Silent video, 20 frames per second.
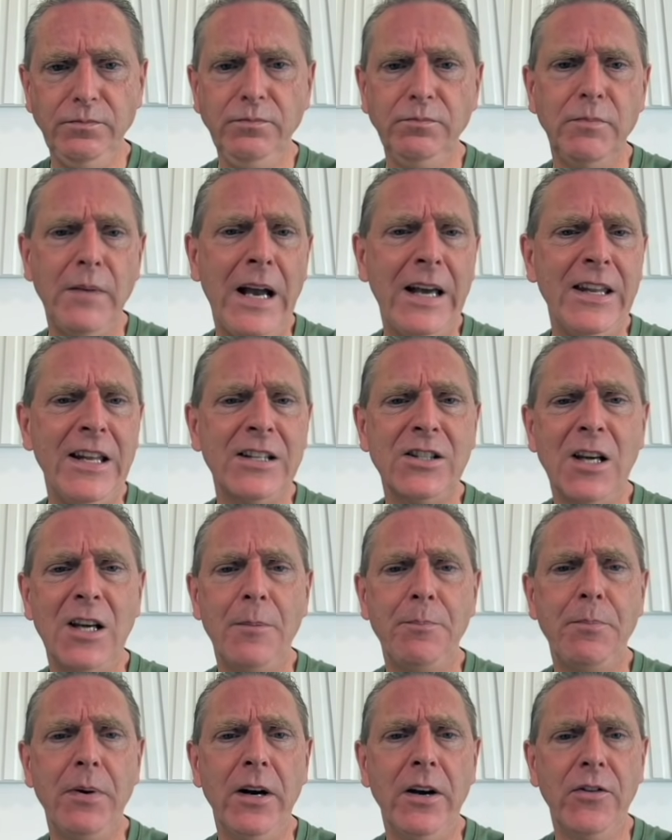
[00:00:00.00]
And that's
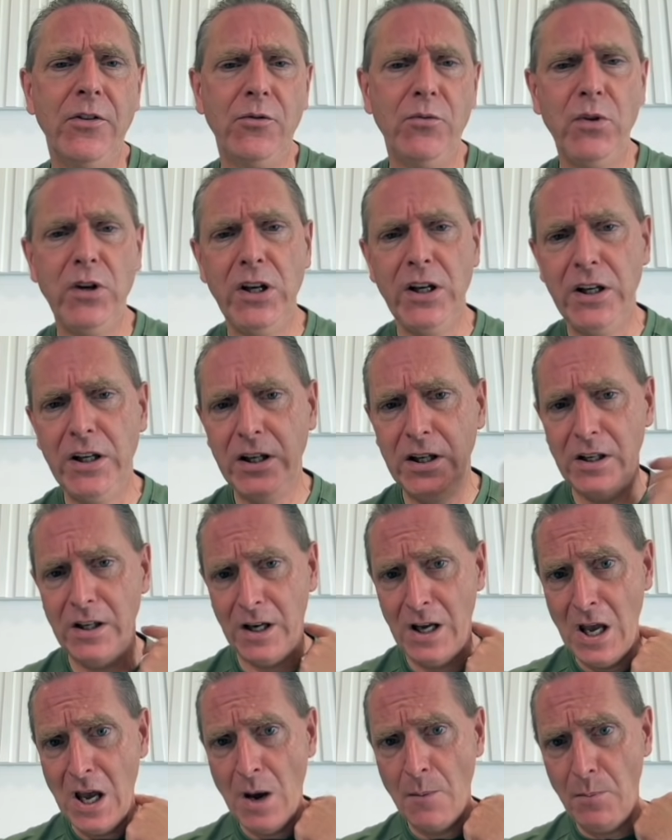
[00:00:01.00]
up
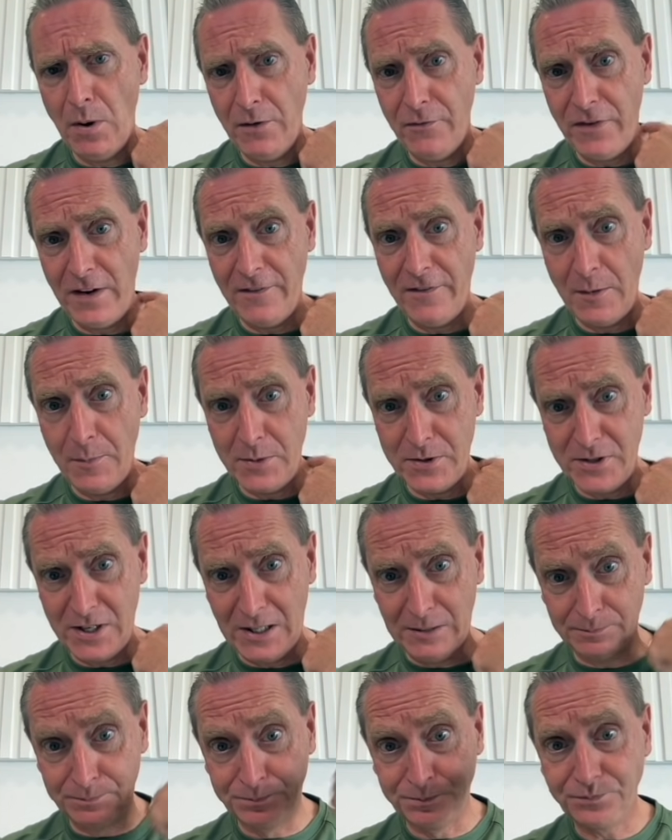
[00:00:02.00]

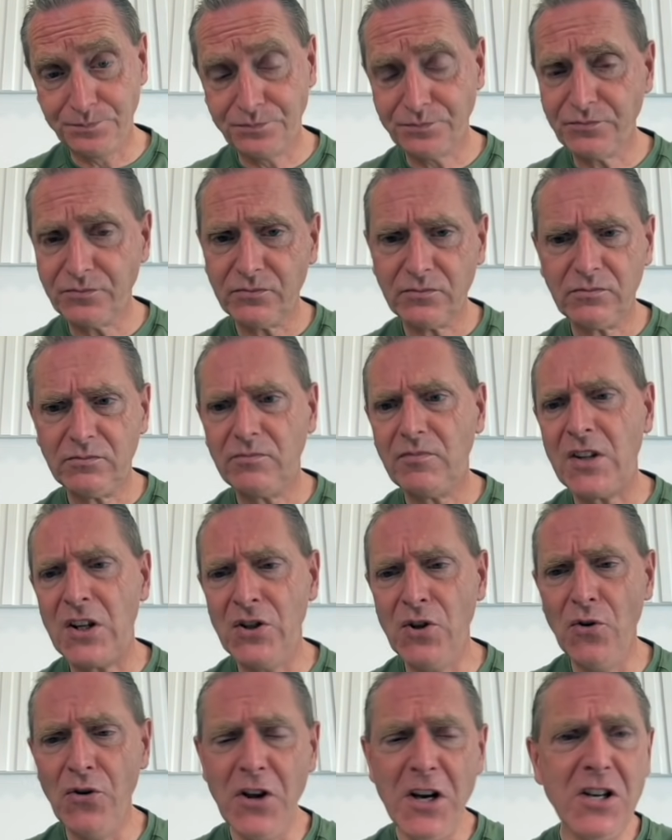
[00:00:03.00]
3.55%.
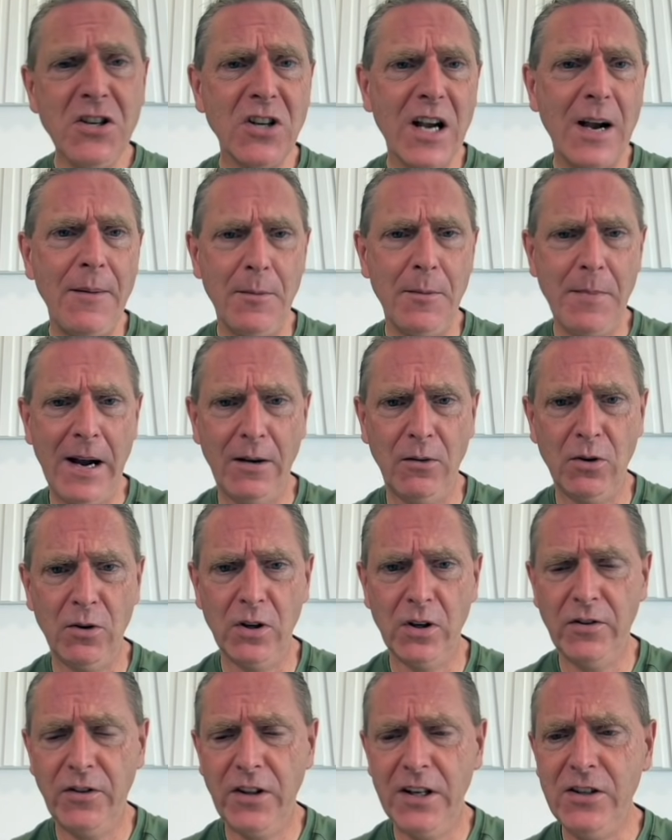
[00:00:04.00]
So things are coming back.
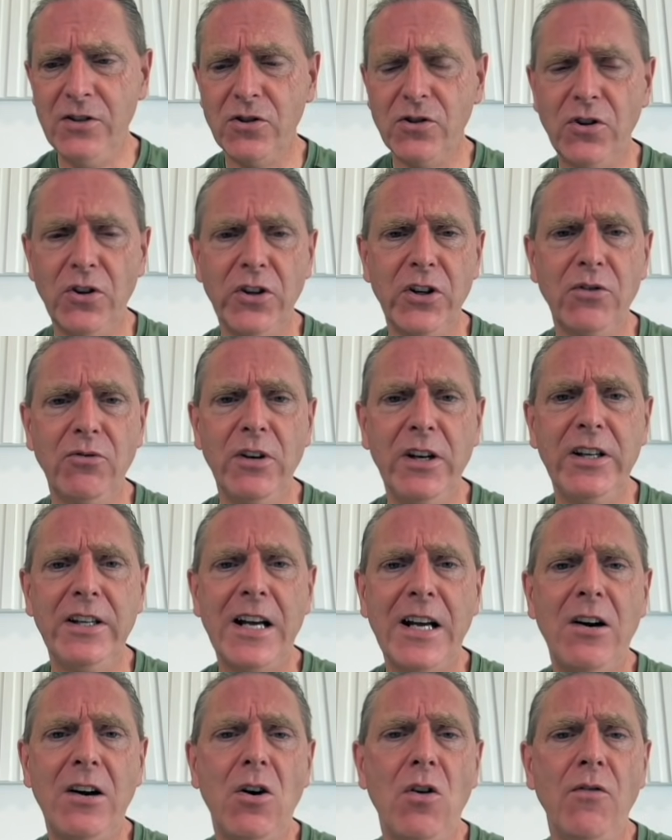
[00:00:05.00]
Things are turning green
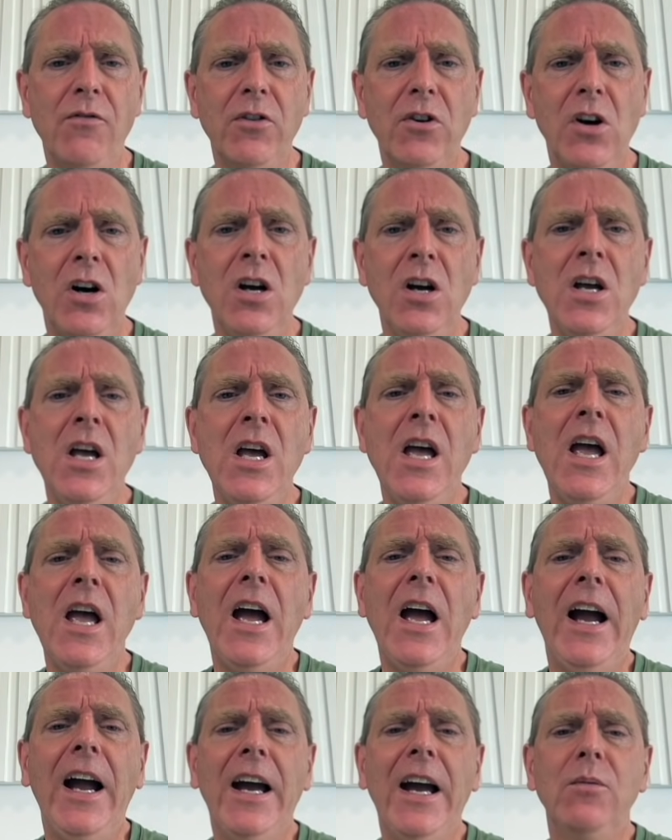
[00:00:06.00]
now overall.
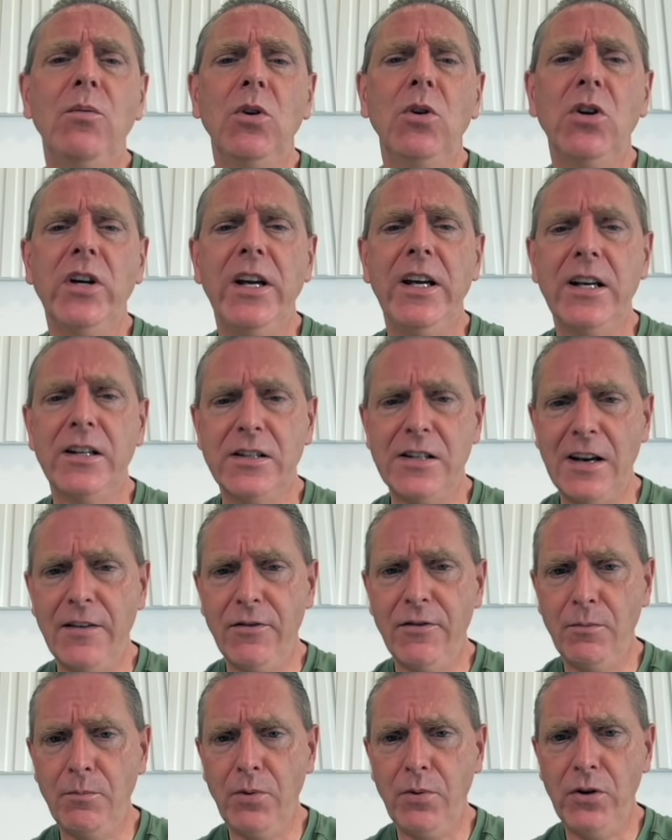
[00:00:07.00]
And we're looking at
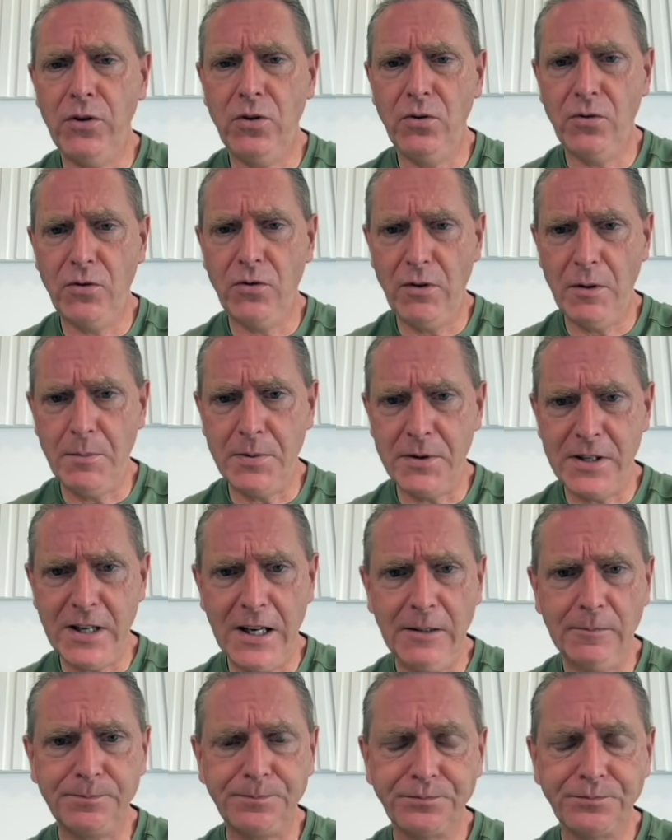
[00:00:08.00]
7.23%.